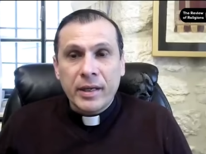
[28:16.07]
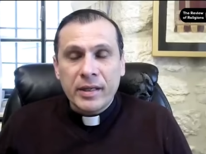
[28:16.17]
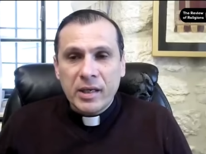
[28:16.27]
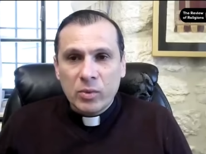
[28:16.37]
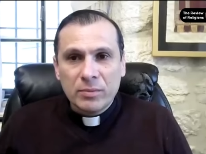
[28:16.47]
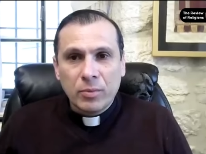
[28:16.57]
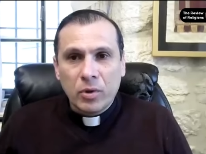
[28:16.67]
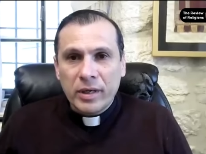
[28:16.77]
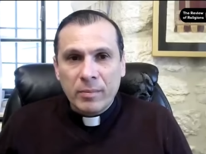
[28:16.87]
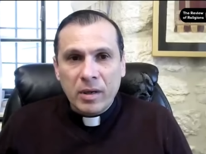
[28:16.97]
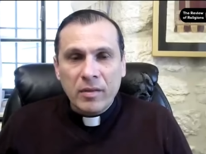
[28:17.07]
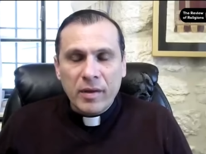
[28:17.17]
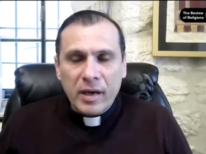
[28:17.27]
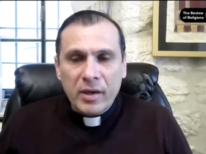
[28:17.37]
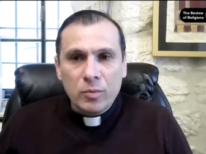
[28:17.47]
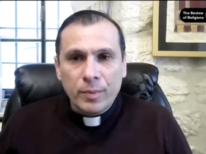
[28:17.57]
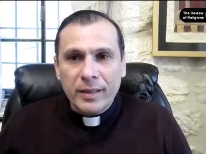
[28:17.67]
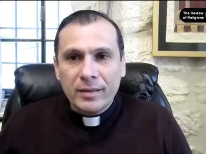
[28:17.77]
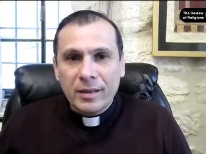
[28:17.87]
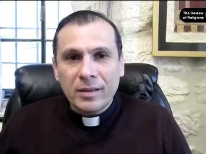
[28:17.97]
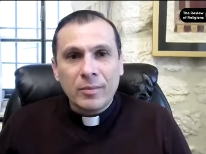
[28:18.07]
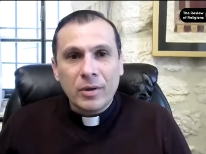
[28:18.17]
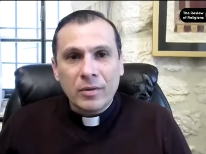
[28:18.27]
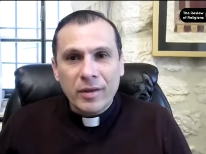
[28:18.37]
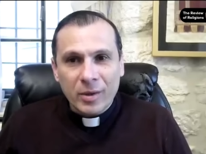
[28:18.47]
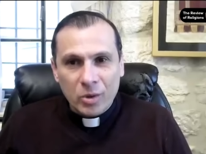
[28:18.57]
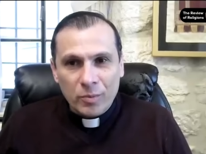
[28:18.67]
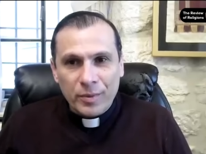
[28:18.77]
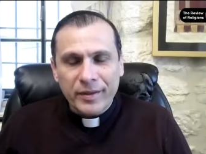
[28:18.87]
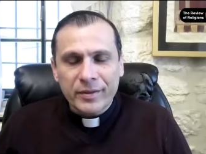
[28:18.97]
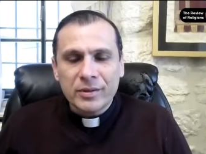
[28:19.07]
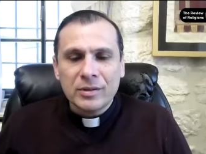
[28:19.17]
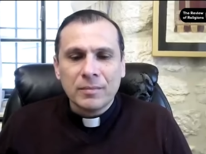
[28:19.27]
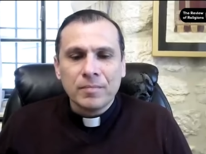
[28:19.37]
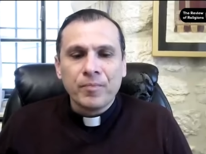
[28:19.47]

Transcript: and he was born among the occupied, not among the occupiers.